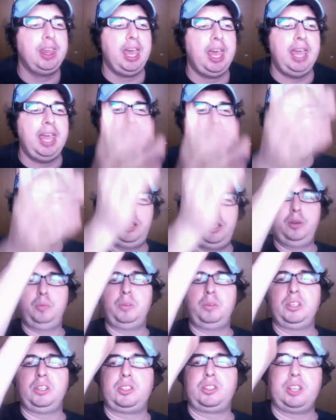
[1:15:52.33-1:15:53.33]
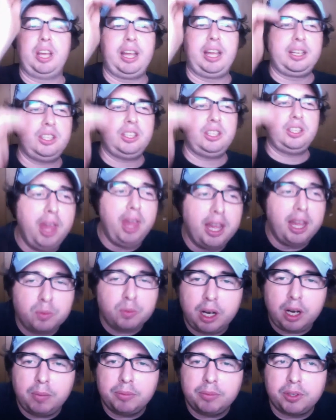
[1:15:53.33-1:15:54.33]
Thank you, Miss Jackson. That's
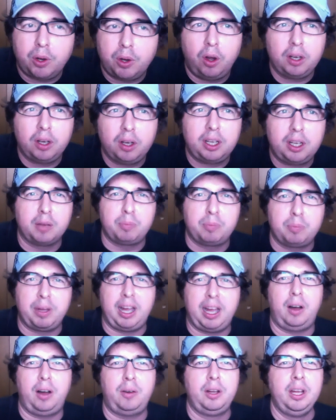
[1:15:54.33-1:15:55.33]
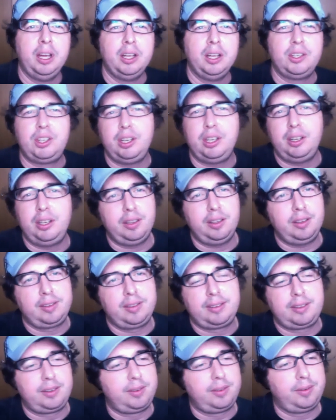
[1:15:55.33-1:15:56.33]
what I'm talking about.
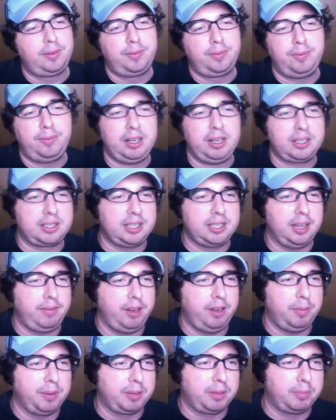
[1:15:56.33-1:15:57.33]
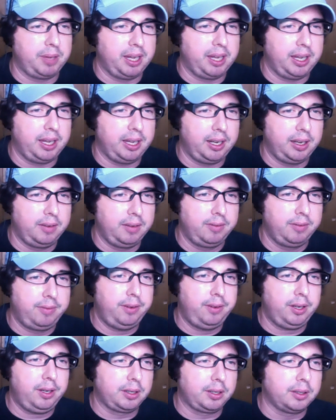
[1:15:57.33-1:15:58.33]
Fuck Stephanie McMahon.
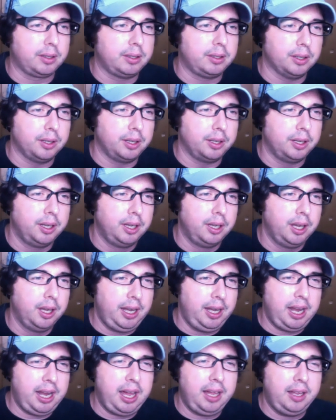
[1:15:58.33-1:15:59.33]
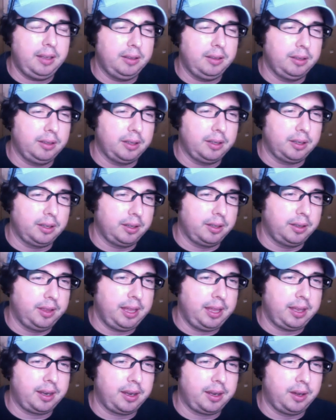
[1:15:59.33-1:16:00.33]
Fuck her good. And
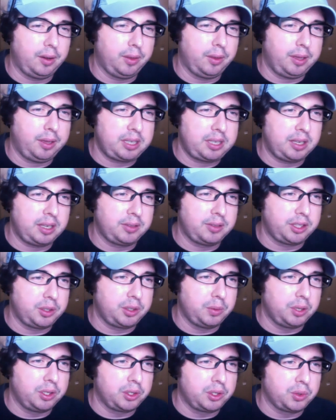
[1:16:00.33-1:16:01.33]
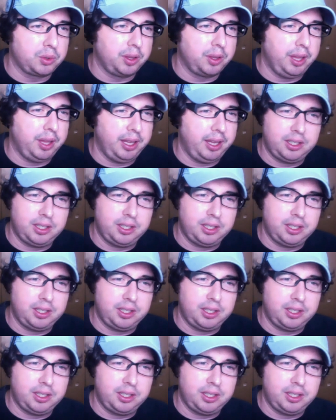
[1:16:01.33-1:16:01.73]
that sounds like she would enjoy that.